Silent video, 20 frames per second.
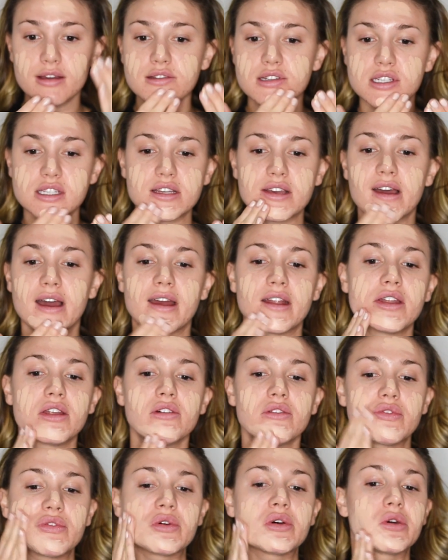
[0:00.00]
just kind
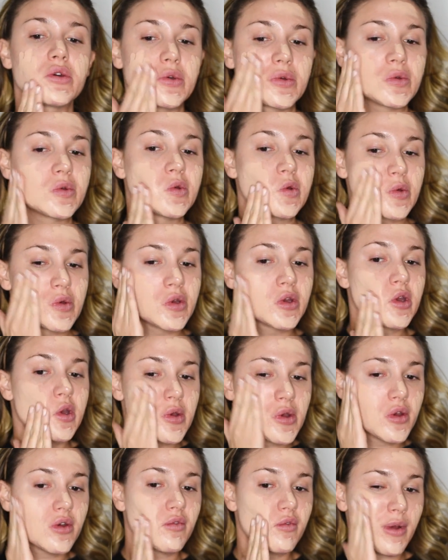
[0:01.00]
of
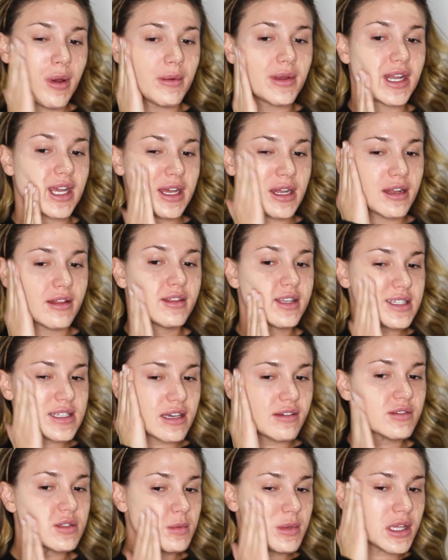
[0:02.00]
rub it in, and this
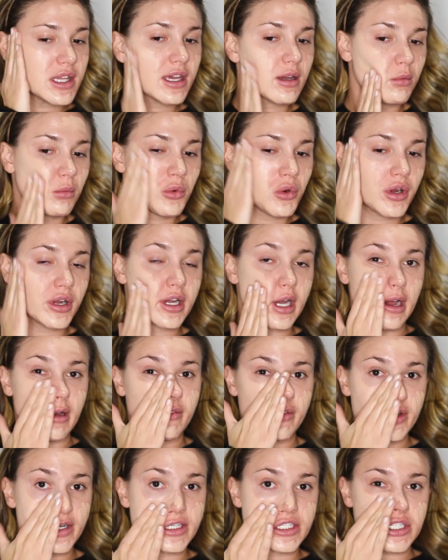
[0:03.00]
gives me like more
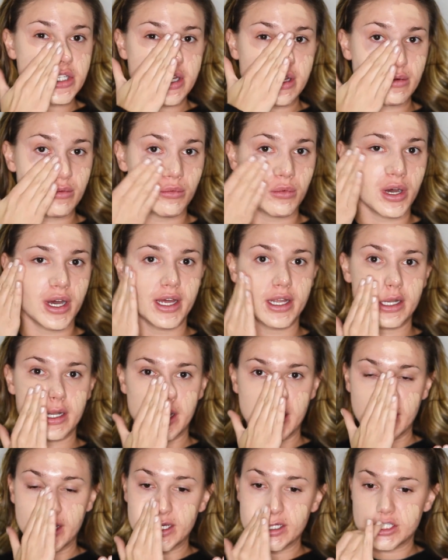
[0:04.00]
coverage than what
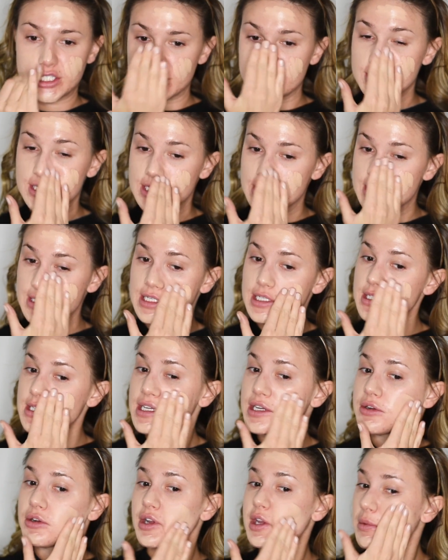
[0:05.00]
just the C
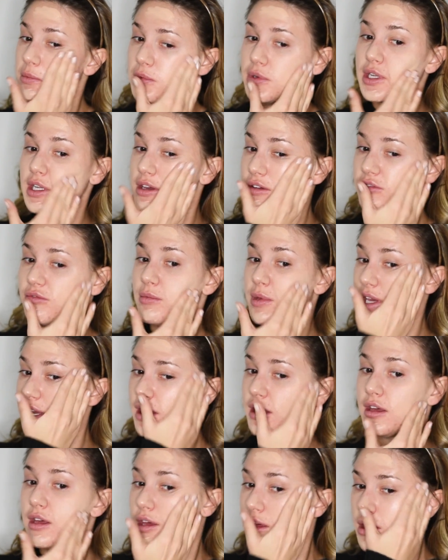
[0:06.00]
C cream would give
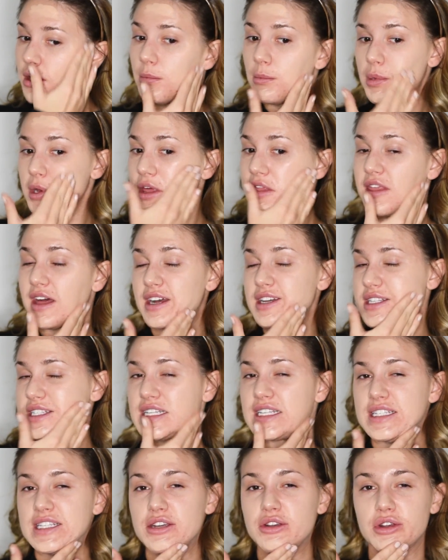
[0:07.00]
me, but that
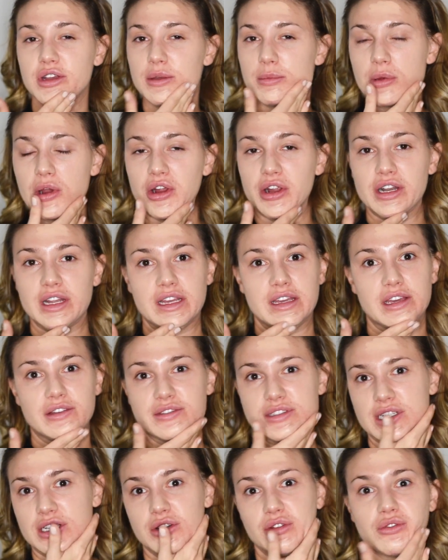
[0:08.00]
C C cream already
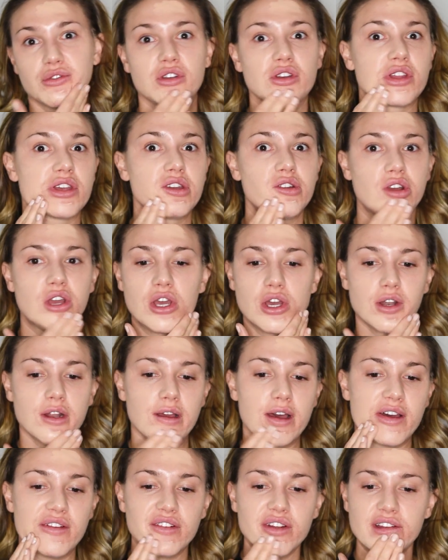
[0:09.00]
gives like a really good
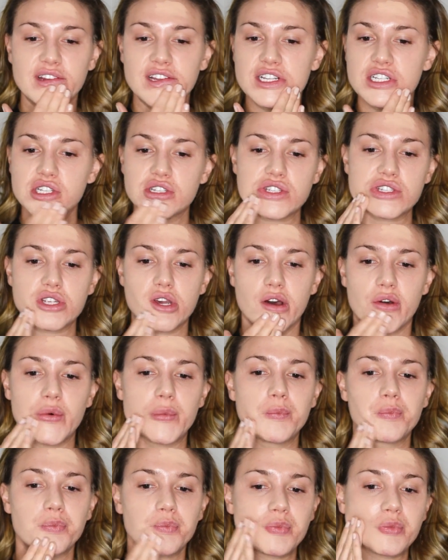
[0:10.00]
coverage.
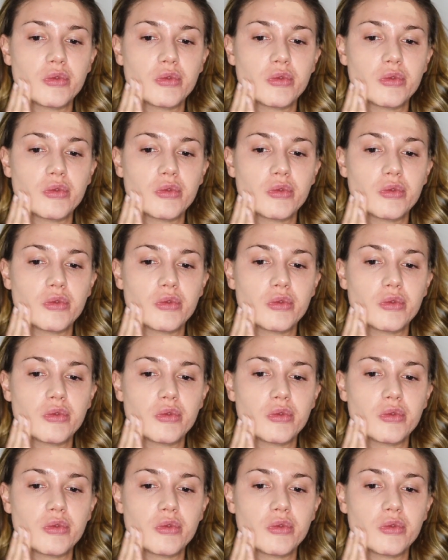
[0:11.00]
So